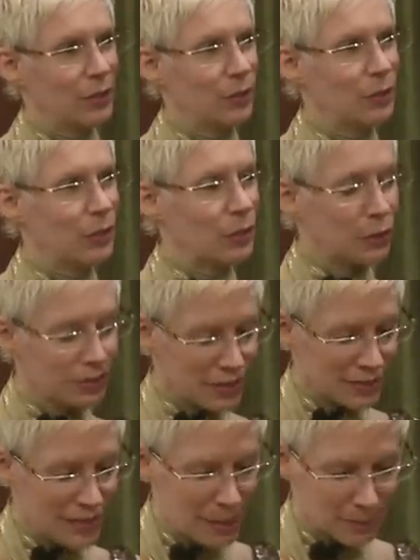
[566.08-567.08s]
You're going to use
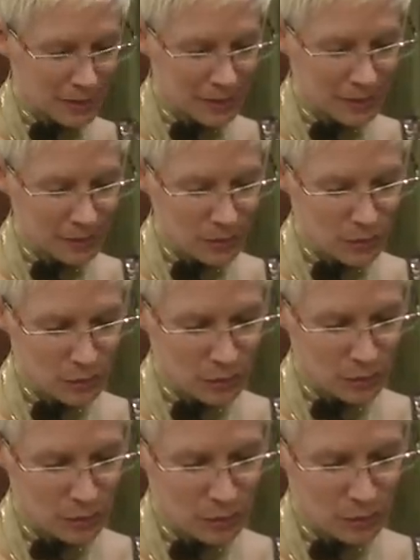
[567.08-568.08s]
this napkin
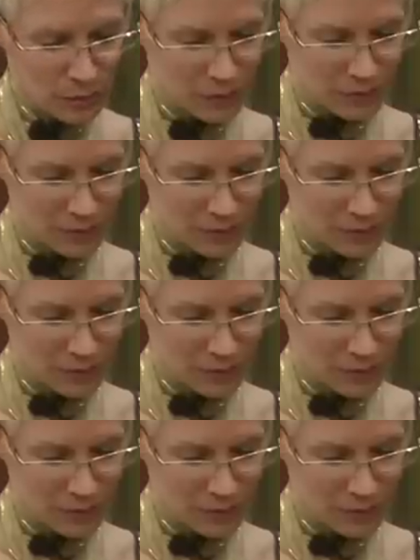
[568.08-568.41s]
to